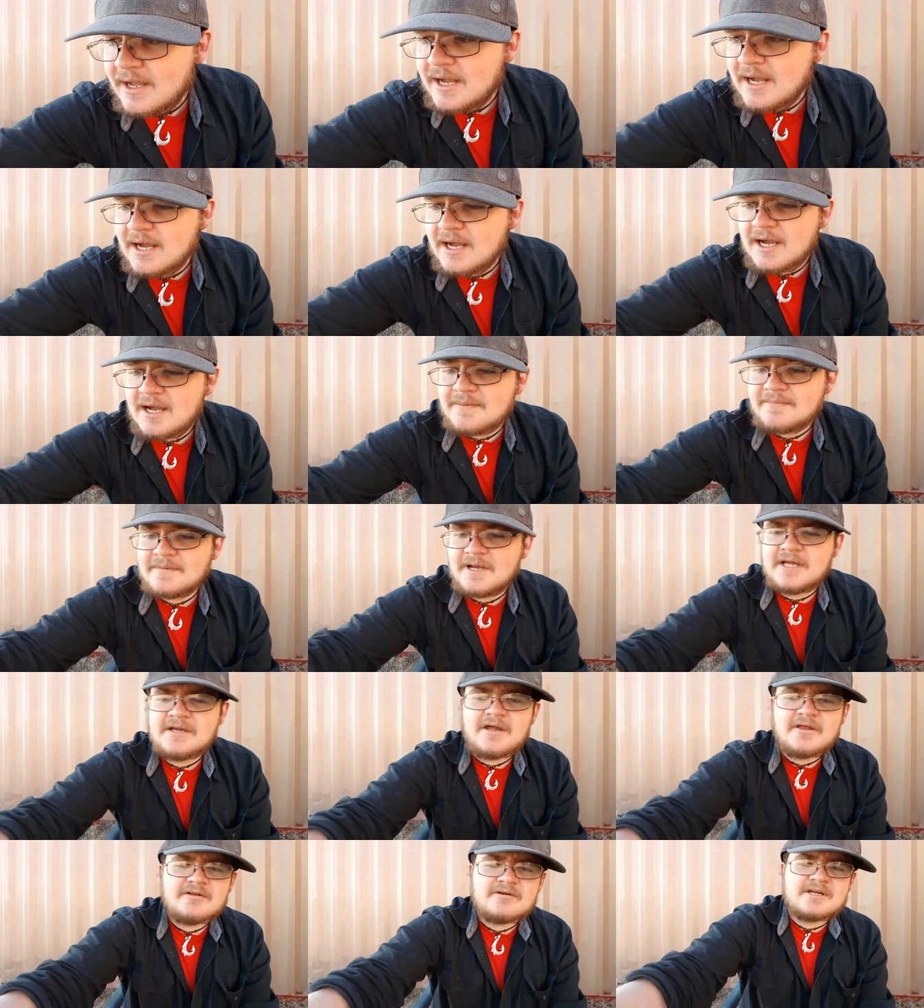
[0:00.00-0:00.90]

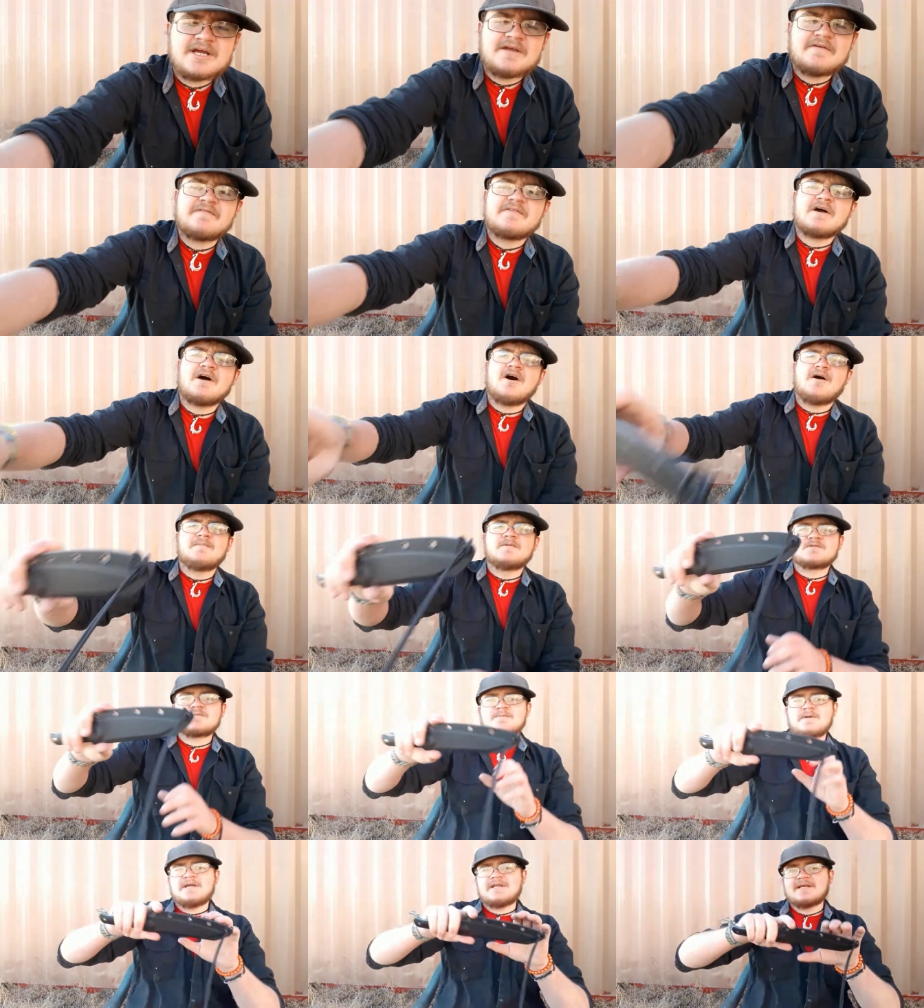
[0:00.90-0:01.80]
Another knife that
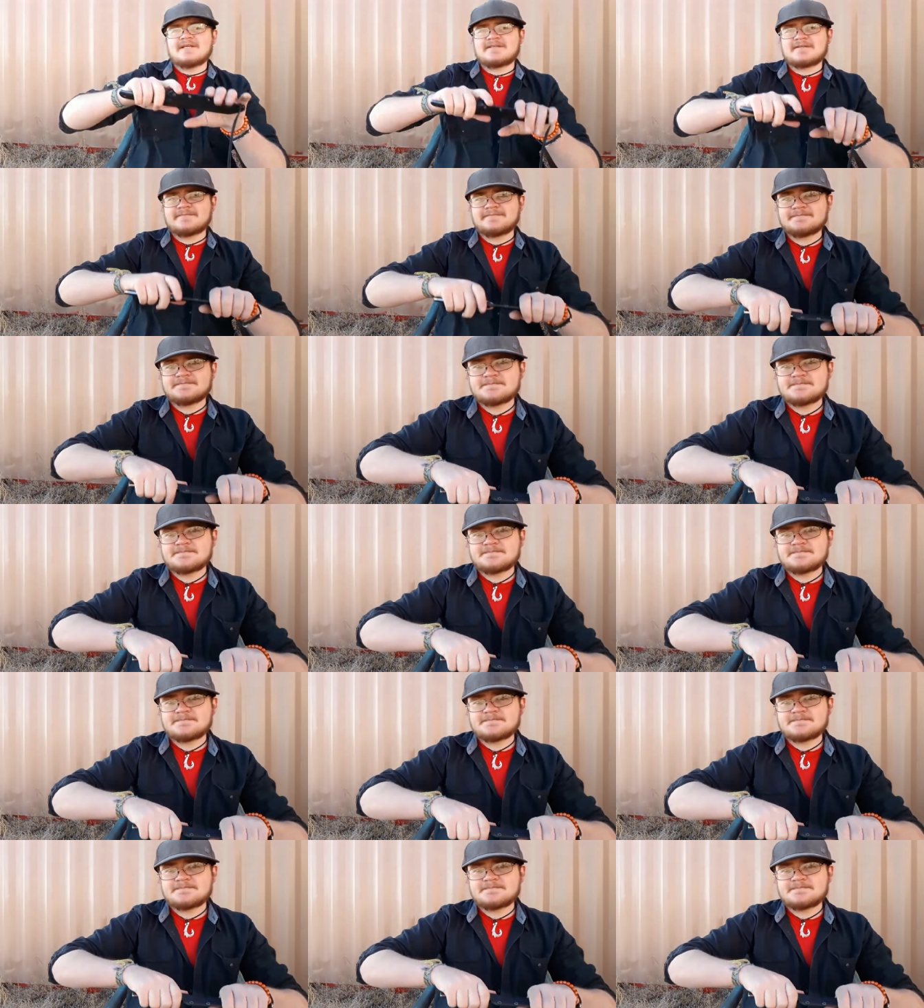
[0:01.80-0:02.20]
almost made it.